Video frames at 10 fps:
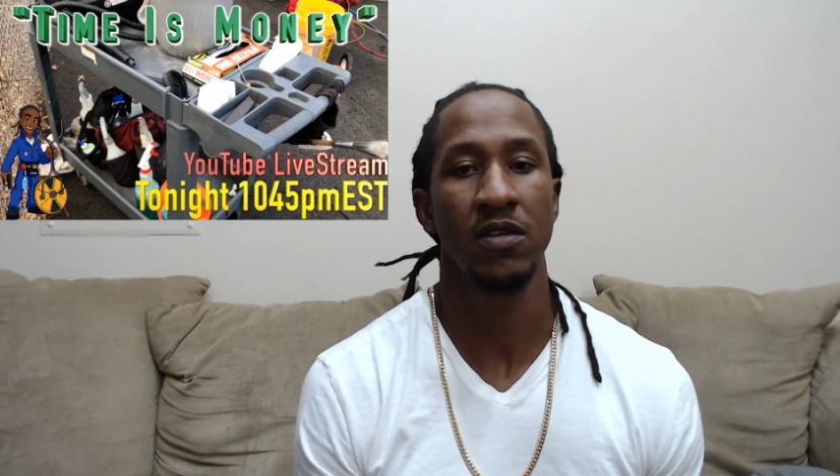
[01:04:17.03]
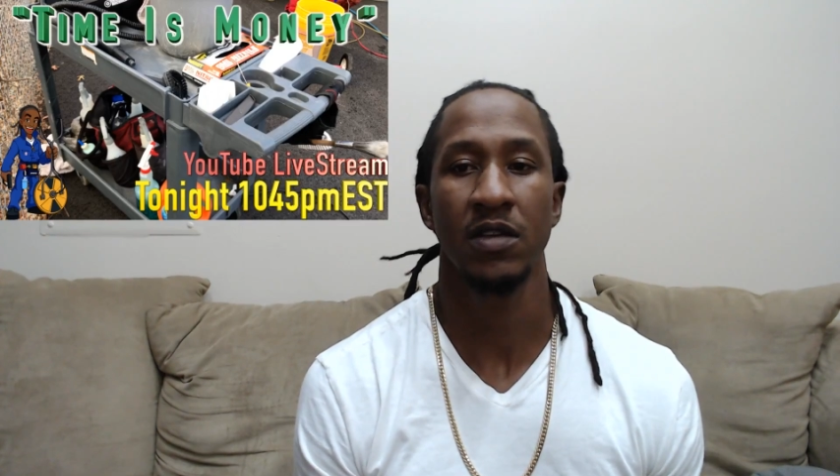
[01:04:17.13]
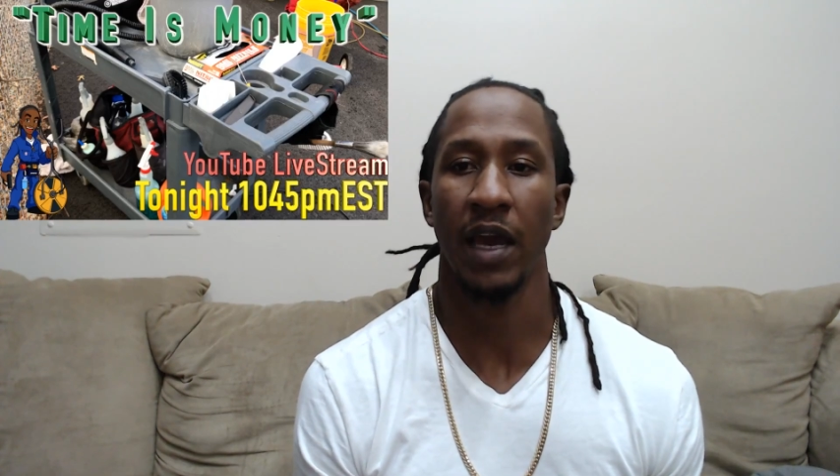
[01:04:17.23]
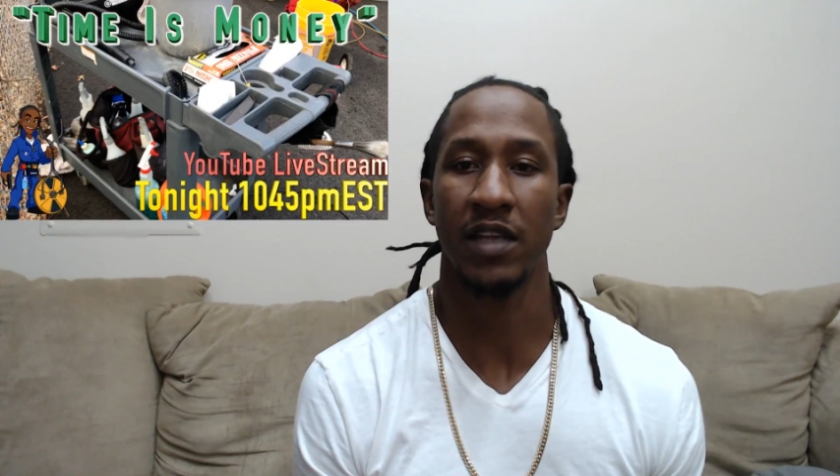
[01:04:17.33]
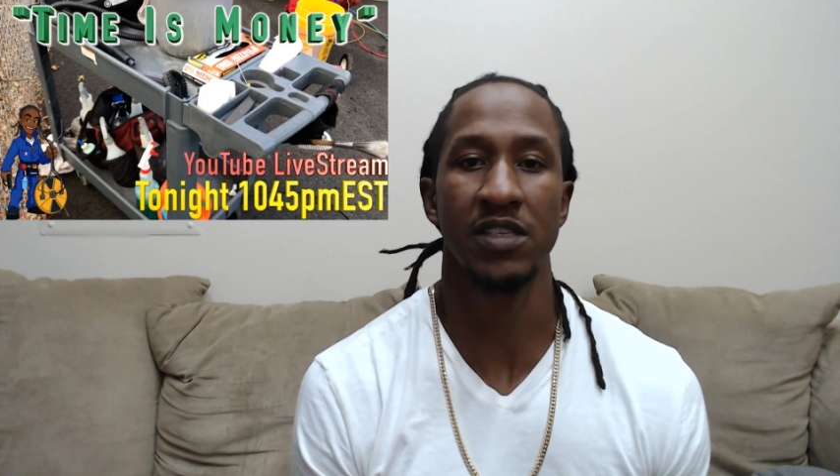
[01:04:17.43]

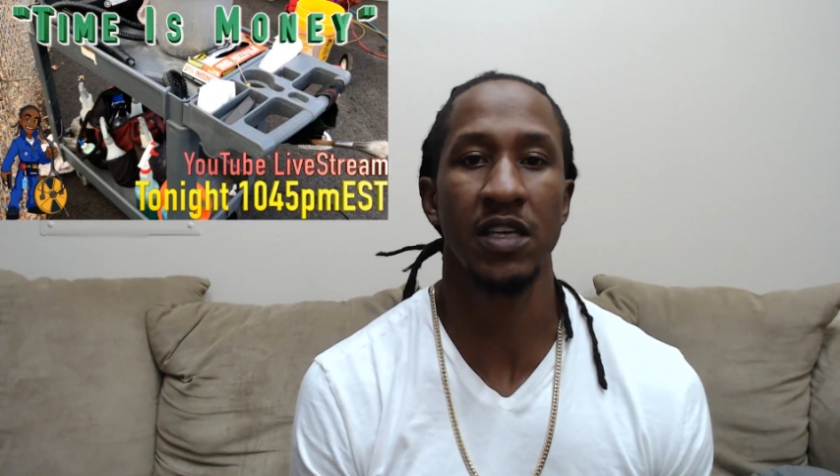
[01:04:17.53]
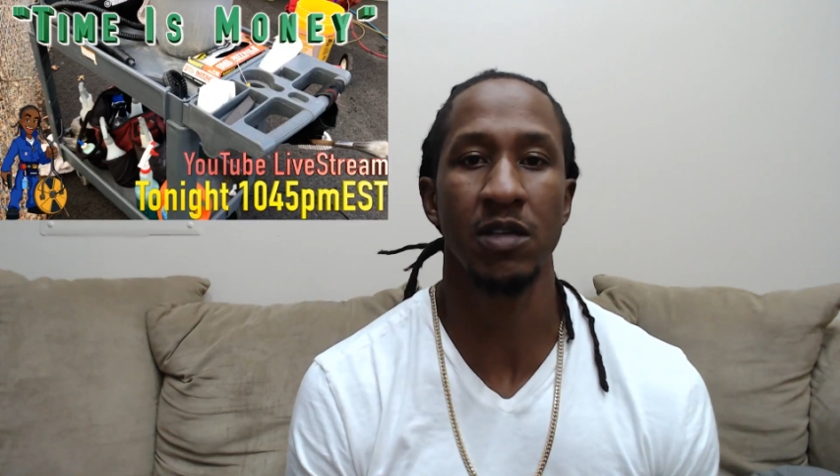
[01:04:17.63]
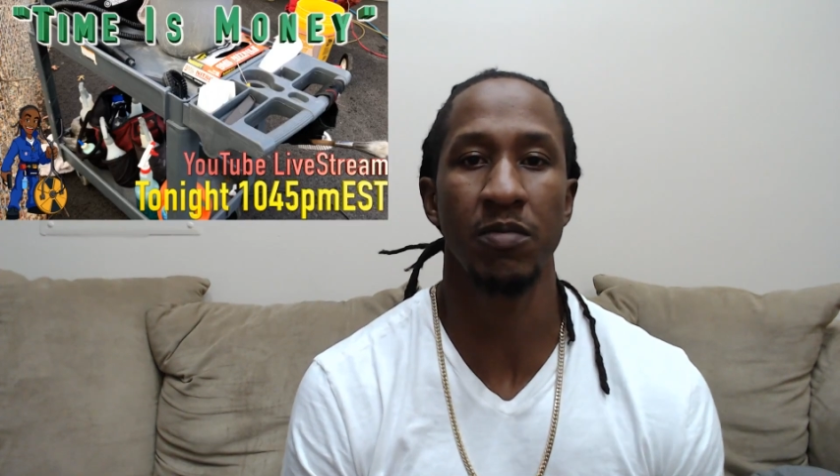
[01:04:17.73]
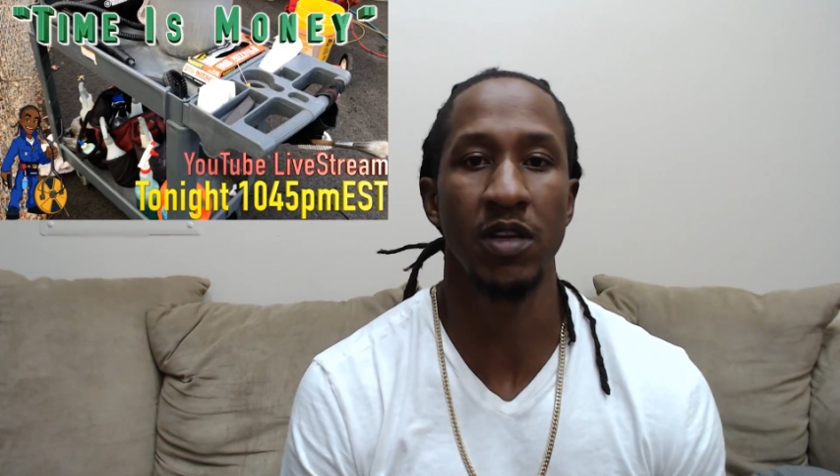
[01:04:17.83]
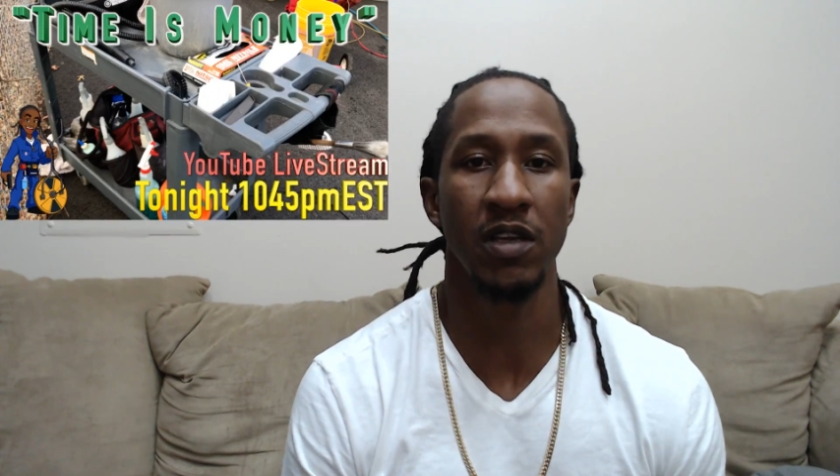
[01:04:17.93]
Got to see it to
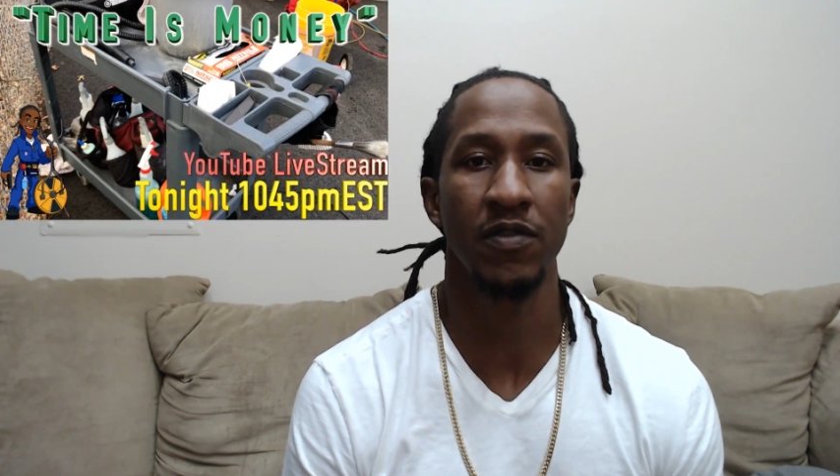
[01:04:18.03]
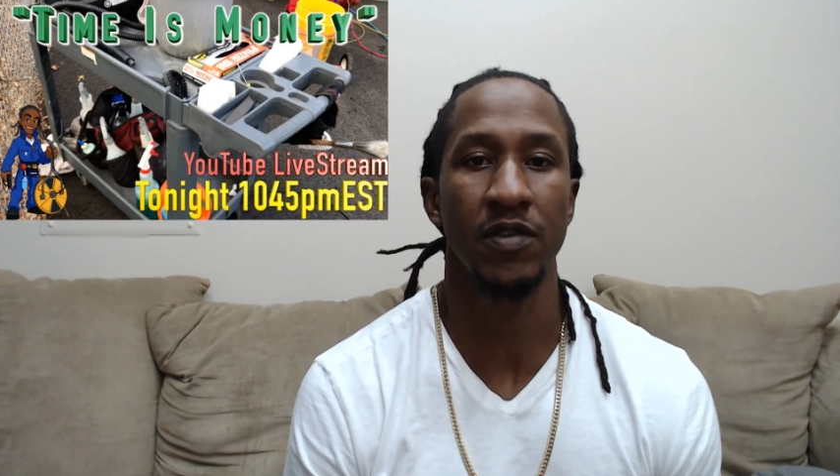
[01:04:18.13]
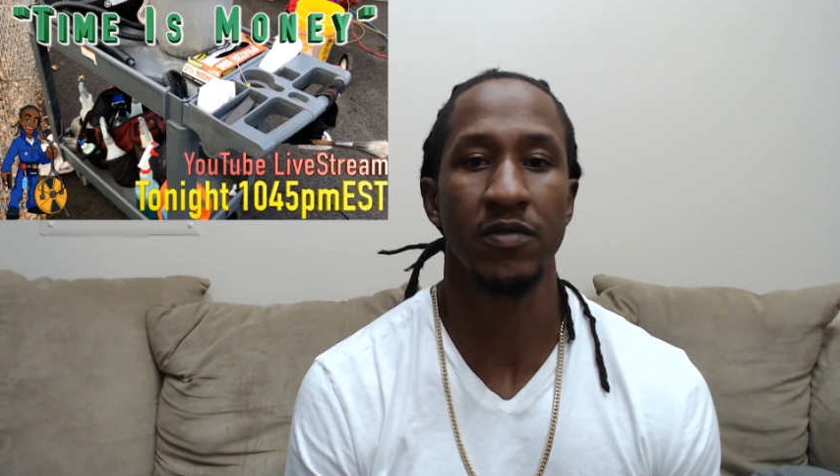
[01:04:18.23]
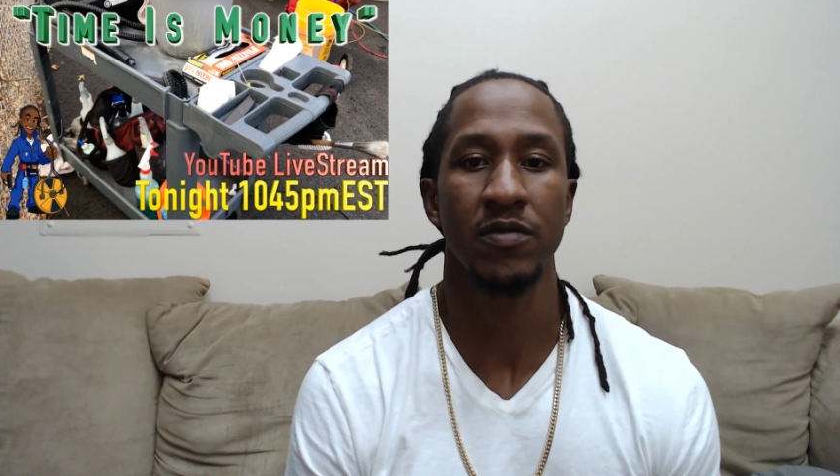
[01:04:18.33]
believe it.